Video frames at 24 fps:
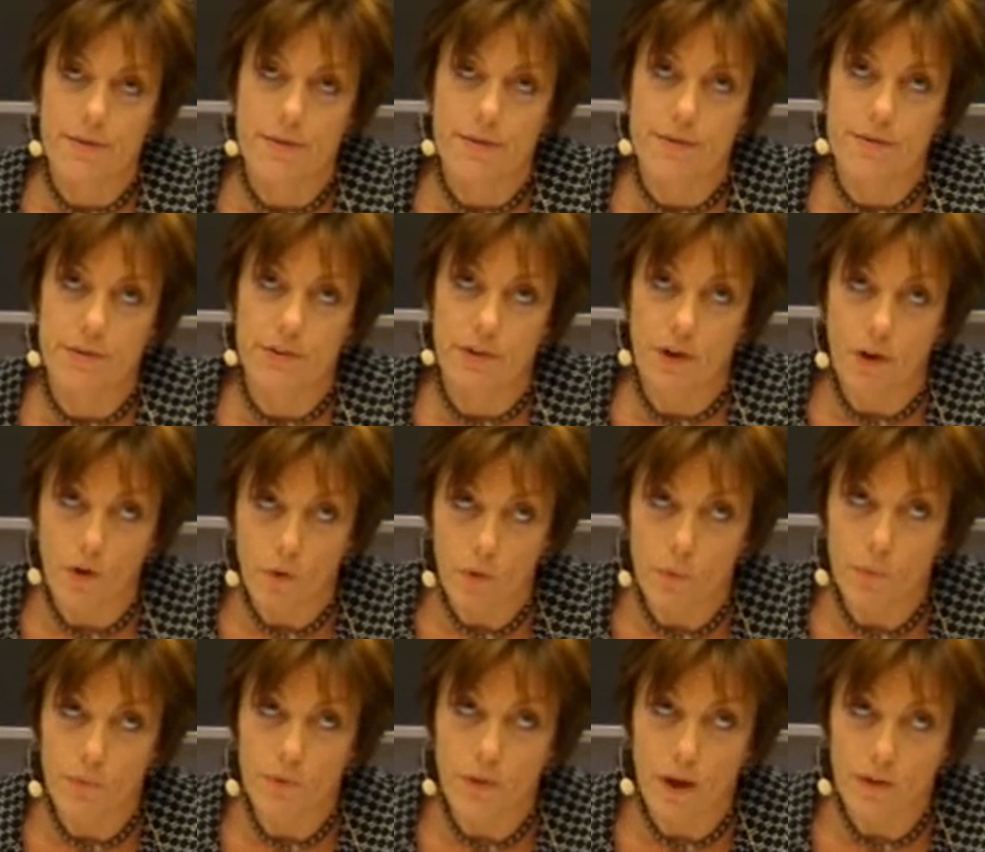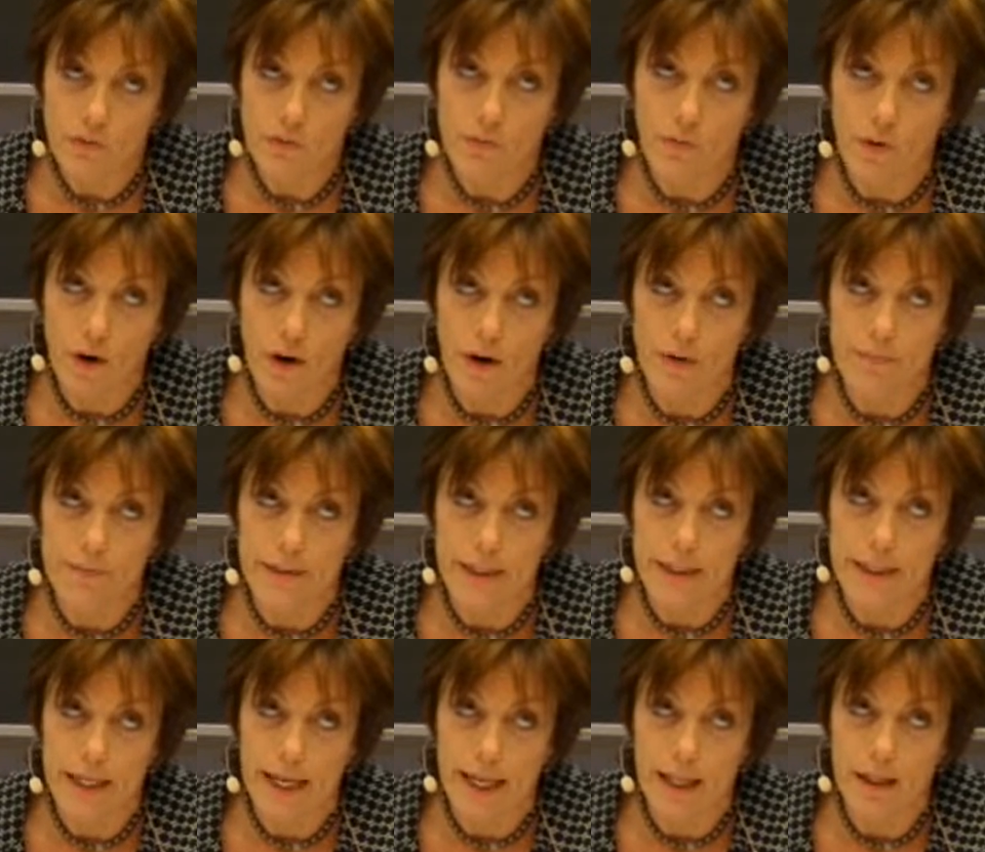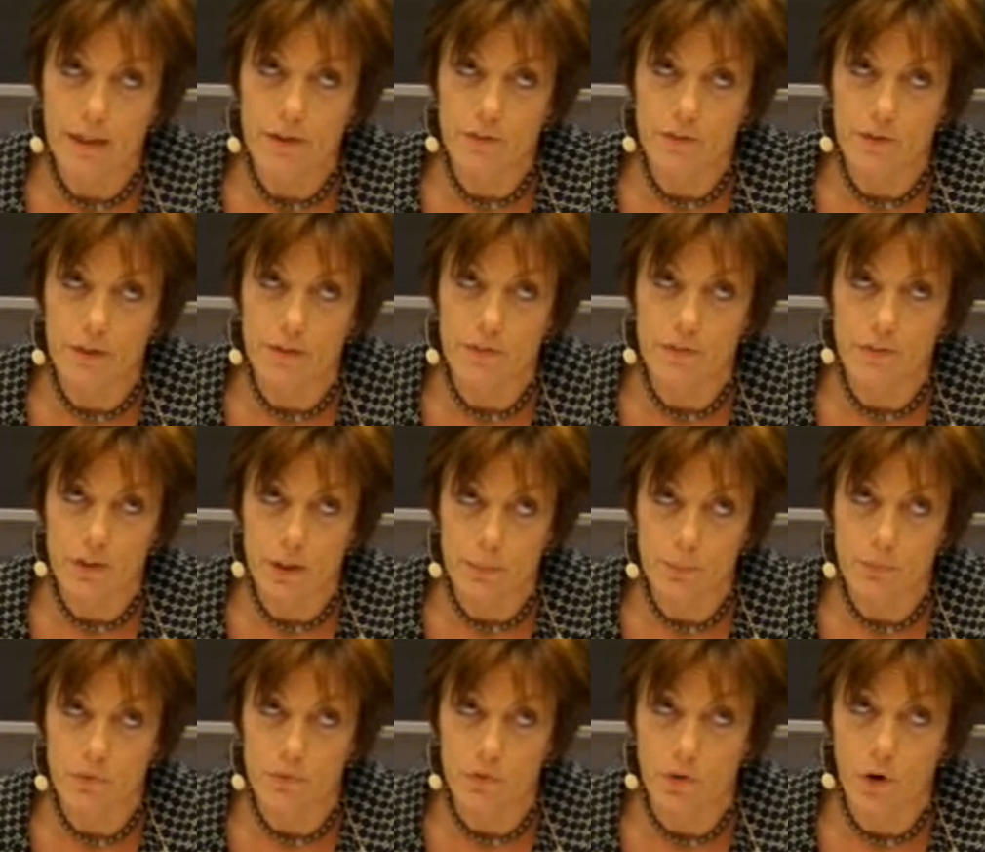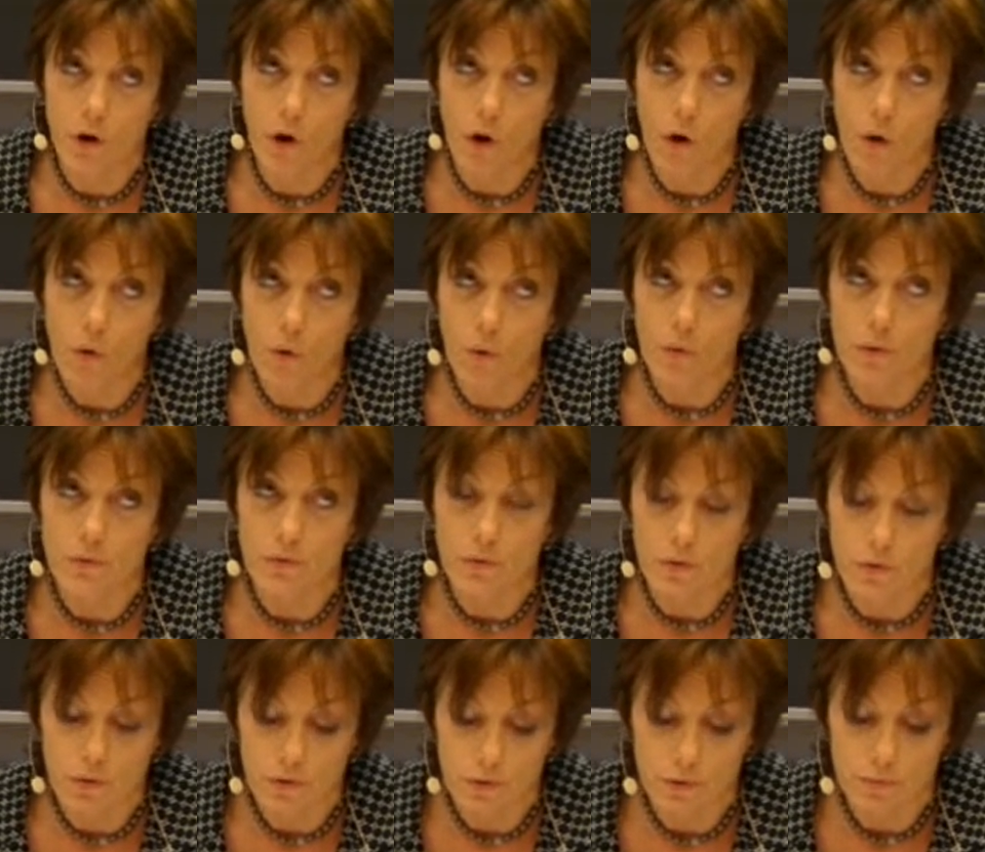So thus far, the analogy seems to hold.